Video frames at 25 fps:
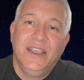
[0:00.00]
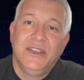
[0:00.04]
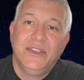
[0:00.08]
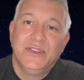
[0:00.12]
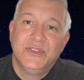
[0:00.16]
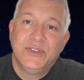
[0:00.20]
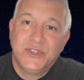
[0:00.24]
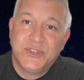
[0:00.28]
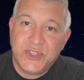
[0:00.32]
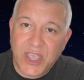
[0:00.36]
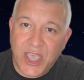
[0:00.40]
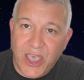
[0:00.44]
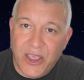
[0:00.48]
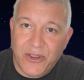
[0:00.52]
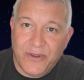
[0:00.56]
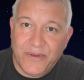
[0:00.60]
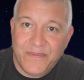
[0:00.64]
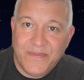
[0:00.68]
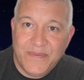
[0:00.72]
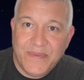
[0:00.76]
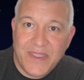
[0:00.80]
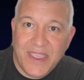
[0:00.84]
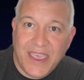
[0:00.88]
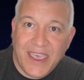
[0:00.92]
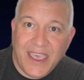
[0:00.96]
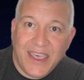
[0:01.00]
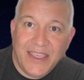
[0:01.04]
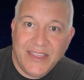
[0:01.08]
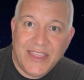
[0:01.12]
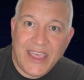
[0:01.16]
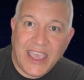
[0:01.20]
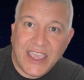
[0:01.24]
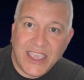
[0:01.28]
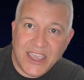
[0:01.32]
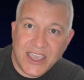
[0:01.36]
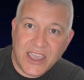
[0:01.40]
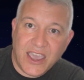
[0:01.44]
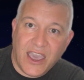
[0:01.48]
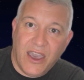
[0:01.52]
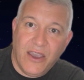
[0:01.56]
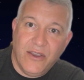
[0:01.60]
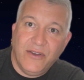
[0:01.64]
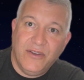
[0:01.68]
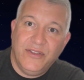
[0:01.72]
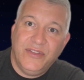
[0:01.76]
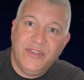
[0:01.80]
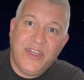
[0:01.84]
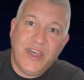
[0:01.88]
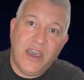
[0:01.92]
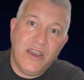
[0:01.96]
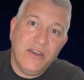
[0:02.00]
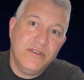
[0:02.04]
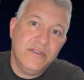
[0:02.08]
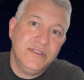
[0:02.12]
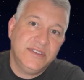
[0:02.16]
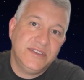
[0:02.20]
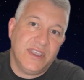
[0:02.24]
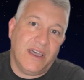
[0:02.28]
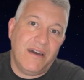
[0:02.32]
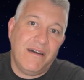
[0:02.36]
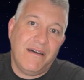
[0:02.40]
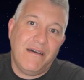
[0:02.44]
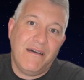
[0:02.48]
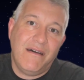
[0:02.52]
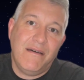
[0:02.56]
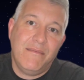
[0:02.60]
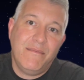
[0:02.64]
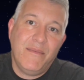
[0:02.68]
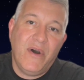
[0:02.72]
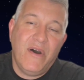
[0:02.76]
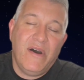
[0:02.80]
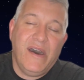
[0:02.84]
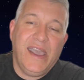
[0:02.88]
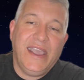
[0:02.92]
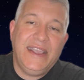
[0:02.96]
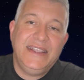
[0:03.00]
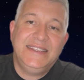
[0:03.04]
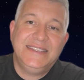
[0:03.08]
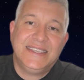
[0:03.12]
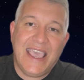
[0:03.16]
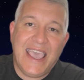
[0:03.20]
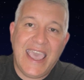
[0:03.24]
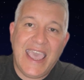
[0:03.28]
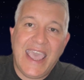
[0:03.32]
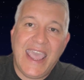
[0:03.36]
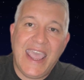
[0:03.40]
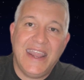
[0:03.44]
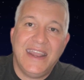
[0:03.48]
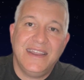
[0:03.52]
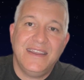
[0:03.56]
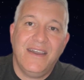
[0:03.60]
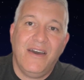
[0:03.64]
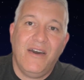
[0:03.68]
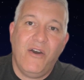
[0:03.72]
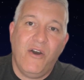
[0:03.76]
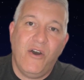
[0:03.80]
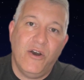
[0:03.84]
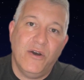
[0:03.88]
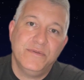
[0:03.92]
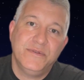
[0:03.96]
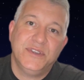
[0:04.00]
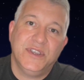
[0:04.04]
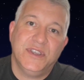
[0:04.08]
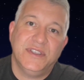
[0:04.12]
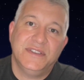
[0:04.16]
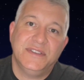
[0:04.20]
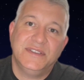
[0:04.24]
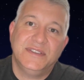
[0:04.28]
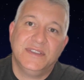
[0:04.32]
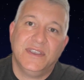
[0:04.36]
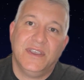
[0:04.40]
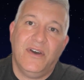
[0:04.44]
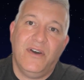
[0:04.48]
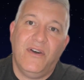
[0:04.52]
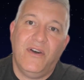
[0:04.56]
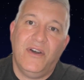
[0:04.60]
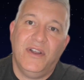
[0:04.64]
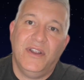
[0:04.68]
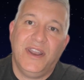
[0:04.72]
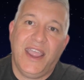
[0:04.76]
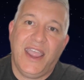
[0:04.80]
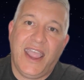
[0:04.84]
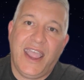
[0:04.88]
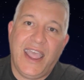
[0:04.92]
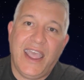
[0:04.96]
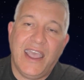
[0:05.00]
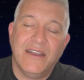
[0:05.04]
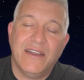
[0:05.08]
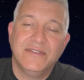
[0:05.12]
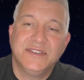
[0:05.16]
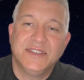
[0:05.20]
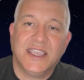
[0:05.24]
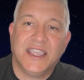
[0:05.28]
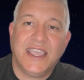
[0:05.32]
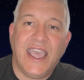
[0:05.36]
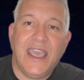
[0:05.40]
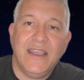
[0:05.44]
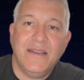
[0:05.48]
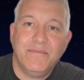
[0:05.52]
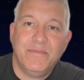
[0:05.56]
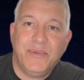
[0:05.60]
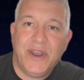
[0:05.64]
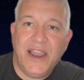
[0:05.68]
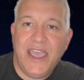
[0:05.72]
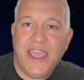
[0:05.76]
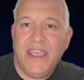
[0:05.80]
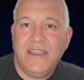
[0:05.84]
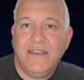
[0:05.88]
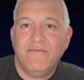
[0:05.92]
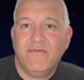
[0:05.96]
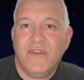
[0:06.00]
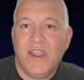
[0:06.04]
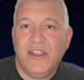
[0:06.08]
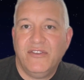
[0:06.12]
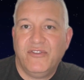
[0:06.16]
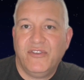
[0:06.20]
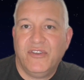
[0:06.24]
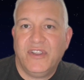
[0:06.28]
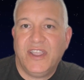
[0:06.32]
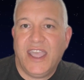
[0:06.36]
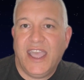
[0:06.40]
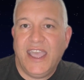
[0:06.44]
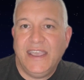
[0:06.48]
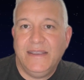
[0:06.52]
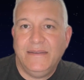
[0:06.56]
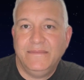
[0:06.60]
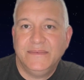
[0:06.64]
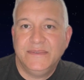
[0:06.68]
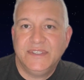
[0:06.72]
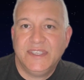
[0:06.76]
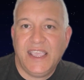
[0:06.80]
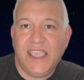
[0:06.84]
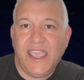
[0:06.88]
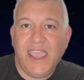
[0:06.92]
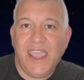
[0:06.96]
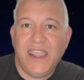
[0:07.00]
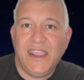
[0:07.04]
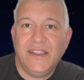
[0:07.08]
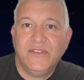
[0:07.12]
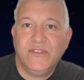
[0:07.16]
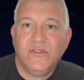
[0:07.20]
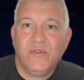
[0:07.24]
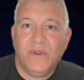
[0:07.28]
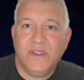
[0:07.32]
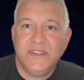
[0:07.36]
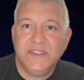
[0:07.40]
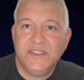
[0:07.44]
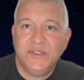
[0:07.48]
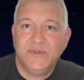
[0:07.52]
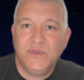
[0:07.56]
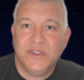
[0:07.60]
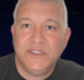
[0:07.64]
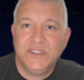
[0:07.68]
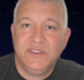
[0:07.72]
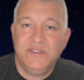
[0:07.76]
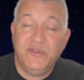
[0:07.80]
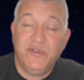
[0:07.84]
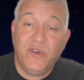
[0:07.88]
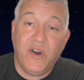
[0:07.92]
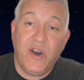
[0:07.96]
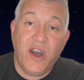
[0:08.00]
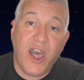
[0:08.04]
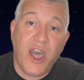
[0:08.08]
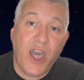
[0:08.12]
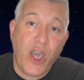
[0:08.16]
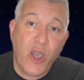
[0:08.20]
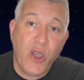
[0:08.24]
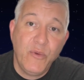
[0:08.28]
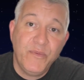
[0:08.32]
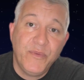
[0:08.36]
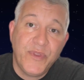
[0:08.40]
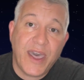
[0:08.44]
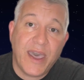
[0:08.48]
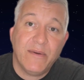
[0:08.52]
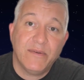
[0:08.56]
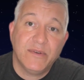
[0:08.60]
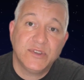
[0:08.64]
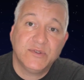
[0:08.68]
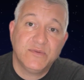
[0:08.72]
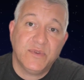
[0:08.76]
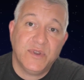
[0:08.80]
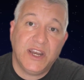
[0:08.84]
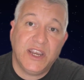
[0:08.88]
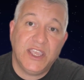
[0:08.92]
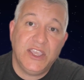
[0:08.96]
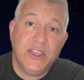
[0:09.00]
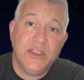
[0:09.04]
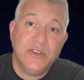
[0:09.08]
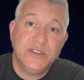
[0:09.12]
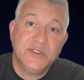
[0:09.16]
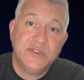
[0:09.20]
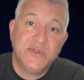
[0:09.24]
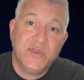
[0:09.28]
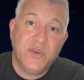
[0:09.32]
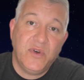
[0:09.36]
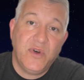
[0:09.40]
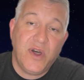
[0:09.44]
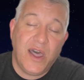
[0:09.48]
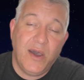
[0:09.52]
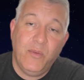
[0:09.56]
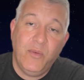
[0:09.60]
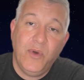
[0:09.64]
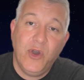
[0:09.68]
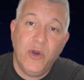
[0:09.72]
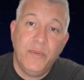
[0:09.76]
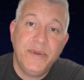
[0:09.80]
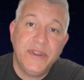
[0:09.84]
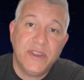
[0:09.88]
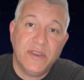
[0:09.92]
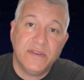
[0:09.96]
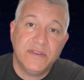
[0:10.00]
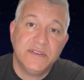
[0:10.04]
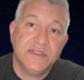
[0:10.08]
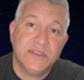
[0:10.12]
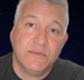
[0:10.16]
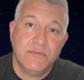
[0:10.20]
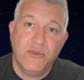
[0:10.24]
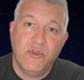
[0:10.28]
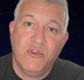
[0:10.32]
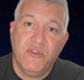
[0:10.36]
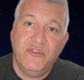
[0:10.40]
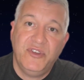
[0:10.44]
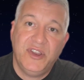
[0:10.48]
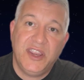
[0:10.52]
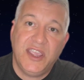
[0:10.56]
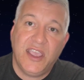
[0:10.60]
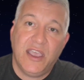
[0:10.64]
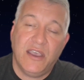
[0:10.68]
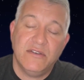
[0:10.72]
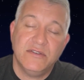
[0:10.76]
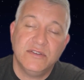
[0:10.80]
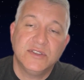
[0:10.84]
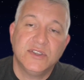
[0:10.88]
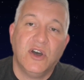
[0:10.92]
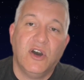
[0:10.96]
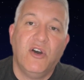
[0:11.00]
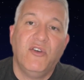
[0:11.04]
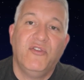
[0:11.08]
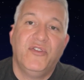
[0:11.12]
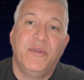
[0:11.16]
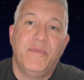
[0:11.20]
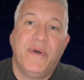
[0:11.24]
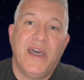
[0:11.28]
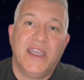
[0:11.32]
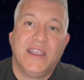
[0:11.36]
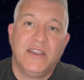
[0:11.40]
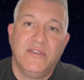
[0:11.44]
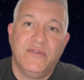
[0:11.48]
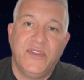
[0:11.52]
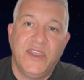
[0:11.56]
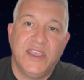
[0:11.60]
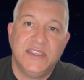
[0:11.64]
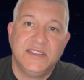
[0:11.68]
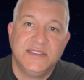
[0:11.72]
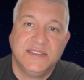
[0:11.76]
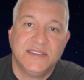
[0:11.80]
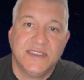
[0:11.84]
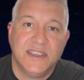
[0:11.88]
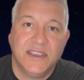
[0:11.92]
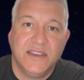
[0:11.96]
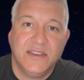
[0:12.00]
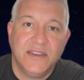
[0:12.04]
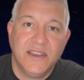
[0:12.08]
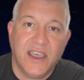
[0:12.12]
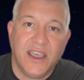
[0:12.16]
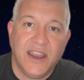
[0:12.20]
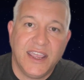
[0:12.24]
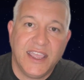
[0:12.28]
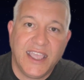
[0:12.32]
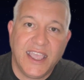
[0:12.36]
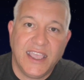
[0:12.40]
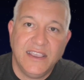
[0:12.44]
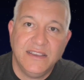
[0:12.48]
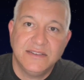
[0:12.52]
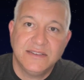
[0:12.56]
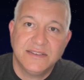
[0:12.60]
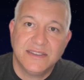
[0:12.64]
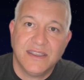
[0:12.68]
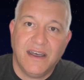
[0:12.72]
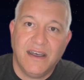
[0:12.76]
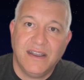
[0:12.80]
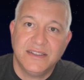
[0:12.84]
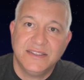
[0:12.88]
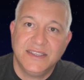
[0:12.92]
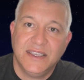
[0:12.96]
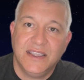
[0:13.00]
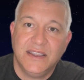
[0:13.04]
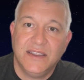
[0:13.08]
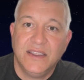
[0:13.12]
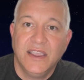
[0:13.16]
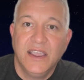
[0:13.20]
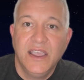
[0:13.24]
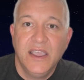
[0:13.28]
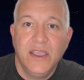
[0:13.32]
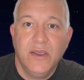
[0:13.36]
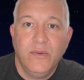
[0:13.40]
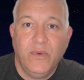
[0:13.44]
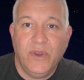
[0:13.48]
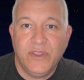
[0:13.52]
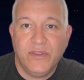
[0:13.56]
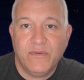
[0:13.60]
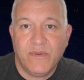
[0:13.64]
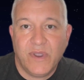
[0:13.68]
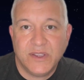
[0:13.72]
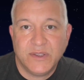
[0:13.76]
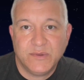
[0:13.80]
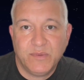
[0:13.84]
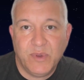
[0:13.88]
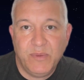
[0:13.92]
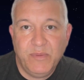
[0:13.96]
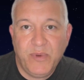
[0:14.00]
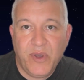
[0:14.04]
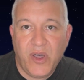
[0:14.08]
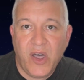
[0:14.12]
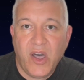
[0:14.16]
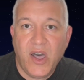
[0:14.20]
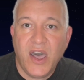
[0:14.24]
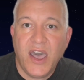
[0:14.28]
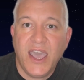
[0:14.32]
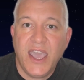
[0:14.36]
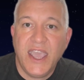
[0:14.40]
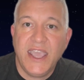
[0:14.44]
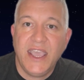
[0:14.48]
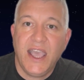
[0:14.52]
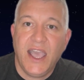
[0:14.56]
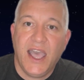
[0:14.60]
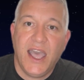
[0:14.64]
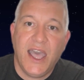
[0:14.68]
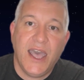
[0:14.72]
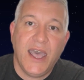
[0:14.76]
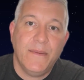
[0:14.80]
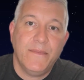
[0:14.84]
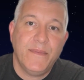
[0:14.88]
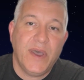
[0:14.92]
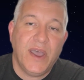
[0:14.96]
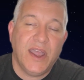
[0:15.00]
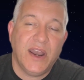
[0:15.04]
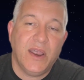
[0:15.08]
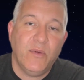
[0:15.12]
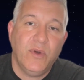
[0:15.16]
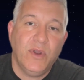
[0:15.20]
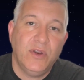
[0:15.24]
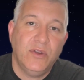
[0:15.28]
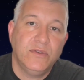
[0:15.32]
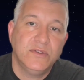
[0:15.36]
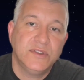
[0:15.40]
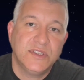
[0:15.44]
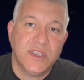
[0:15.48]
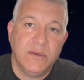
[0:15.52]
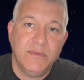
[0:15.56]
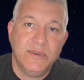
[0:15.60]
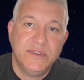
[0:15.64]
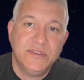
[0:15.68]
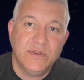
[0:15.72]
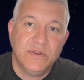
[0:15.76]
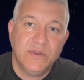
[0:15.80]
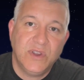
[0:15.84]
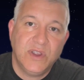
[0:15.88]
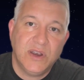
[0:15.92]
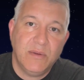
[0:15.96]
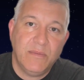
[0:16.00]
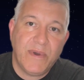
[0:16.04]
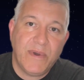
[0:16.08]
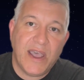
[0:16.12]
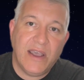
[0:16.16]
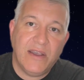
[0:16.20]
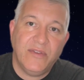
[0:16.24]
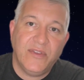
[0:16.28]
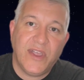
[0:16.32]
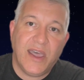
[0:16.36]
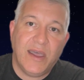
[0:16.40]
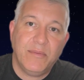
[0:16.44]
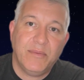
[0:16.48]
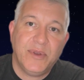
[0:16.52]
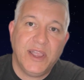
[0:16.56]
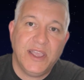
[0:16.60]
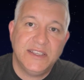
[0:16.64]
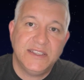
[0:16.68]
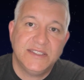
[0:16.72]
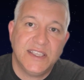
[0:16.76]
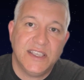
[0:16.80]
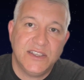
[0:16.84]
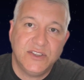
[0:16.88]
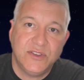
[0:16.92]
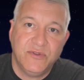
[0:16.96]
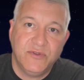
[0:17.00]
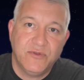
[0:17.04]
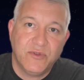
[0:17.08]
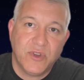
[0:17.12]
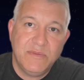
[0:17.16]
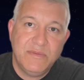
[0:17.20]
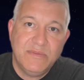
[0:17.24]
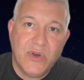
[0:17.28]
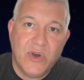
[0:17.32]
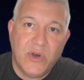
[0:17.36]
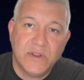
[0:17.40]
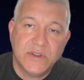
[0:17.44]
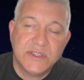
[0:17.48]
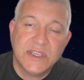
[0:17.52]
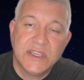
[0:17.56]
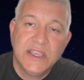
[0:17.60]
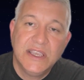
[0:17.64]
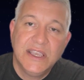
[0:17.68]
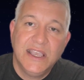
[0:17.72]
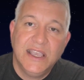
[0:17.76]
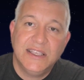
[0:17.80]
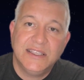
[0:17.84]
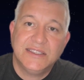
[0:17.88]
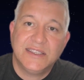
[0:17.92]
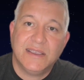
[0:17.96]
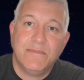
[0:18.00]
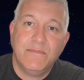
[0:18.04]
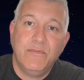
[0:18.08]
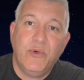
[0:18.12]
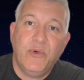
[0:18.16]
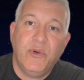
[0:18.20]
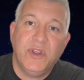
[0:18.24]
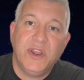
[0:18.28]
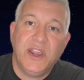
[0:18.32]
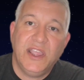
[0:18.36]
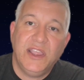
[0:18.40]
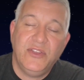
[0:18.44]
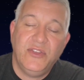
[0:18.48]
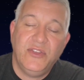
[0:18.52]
So there you go. Those are my 10 options on how to get playing retro games in 2024. I hope that was really useful. I will be doing some more videos off the back of this to kind of get you started with Raspberry Pi, and I will also be talking about that PlayStation 3 mod at some point in